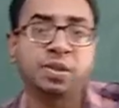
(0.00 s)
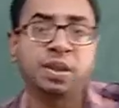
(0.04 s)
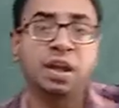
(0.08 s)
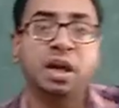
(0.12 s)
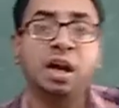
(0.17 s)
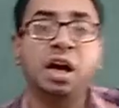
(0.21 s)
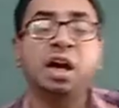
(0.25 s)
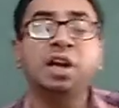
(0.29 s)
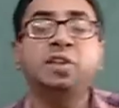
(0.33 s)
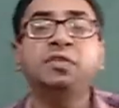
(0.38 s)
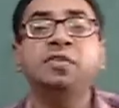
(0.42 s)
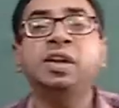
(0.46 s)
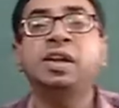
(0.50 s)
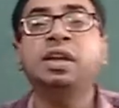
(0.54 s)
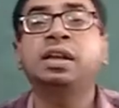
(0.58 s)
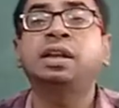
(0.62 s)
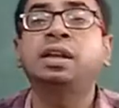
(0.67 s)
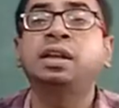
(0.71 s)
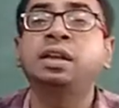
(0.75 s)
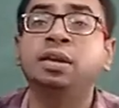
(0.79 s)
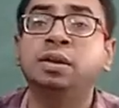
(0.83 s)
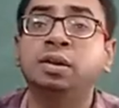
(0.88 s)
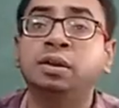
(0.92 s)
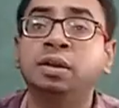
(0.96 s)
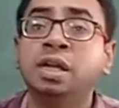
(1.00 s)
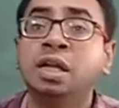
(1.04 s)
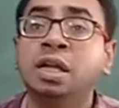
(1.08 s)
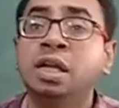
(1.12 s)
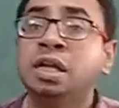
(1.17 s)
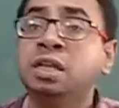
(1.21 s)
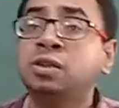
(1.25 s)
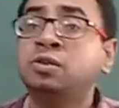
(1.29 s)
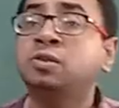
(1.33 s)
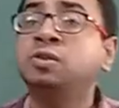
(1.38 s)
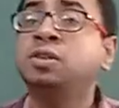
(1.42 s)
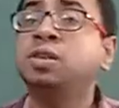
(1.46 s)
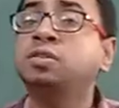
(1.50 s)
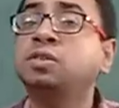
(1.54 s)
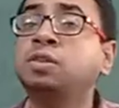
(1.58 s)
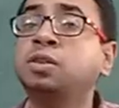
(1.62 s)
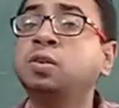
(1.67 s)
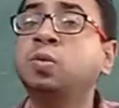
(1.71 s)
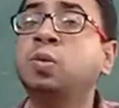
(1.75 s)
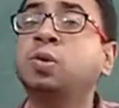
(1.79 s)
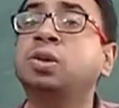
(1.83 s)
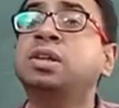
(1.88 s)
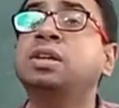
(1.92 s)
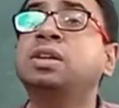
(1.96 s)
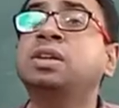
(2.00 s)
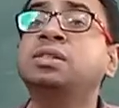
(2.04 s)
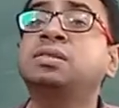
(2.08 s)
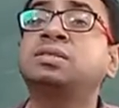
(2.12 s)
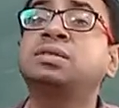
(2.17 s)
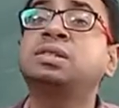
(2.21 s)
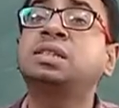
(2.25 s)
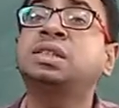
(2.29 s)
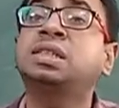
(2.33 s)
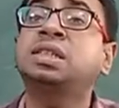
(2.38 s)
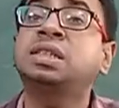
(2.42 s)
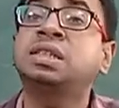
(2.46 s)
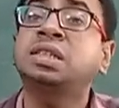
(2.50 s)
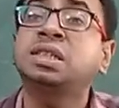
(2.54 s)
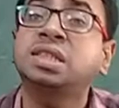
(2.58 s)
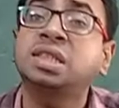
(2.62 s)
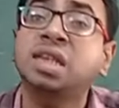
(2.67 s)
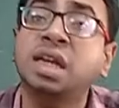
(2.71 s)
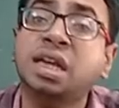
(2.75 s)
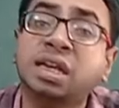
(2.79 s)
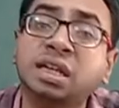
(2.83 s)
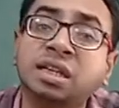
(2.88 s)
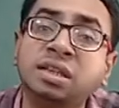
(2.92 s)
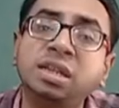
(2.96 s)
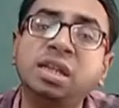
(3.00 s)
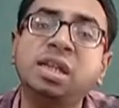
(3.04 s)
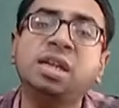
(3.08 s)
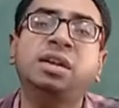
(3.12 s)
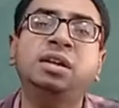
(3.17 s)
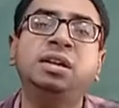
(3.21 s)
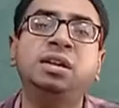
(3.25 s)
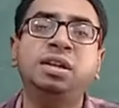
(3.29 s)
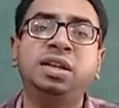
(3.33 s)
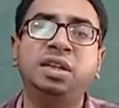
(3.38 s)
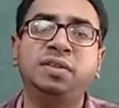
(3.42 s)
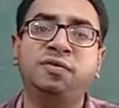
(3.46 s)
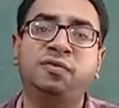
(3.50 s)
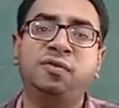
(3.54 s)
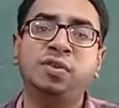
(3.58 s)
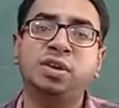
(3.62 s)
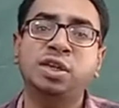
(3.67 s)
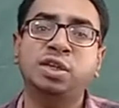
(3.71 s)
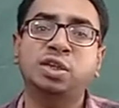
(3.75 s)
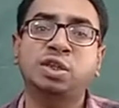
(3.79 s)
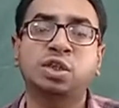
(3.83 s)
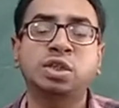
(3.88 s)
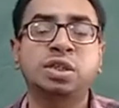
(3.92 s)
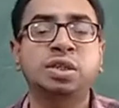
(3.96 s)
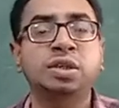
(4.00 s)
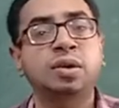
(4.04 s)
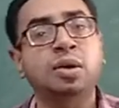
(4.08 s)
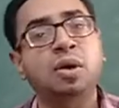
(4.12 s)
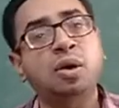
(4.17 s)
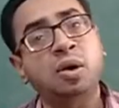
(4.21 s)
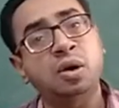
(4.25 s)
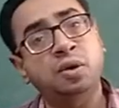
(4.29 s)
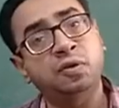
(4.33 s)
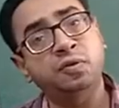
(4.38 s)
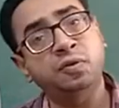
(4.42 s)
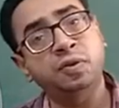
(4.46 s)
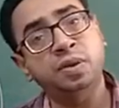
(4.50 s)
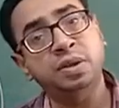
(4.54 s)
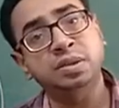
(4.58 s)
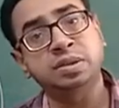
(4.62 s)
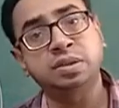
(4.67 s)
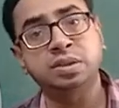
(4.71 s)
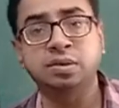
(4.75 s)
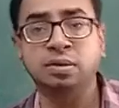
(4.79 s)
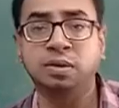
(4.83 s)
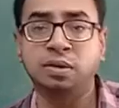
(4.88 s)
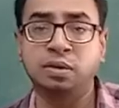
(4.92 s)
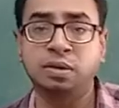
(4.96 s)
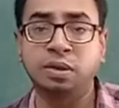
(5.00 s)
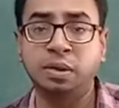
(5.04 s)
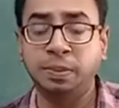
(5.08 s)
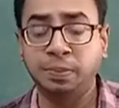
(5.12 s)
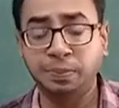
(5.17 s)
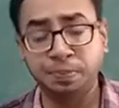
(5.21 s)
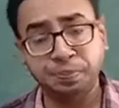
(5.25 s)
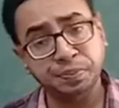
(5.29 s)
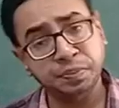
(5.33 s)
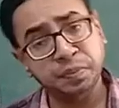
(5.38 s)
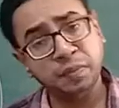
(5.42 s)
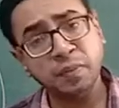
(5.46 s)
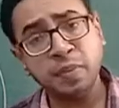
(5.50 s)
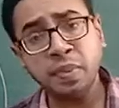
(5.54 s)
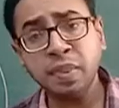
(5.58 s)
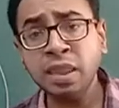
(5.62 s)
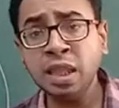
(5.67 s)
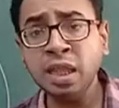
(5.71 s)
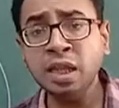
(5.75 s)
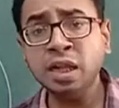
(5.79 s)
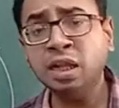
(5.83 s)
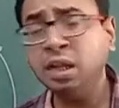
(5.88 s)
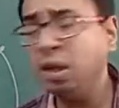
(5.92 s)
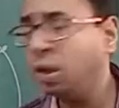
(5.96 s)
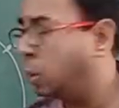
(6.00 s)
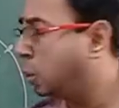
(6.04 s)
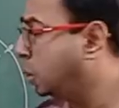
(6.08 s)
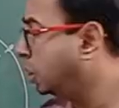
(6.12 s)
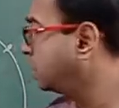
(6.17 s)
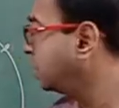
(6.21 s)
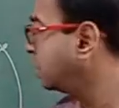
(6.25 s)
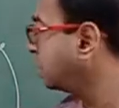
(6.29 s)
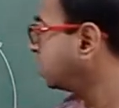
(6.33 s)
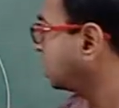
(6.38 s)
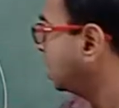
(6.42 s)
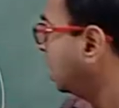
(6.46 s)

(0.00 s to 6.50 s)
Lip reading: Are we clear? So this is what is the technical definition of a circle. Clear with this?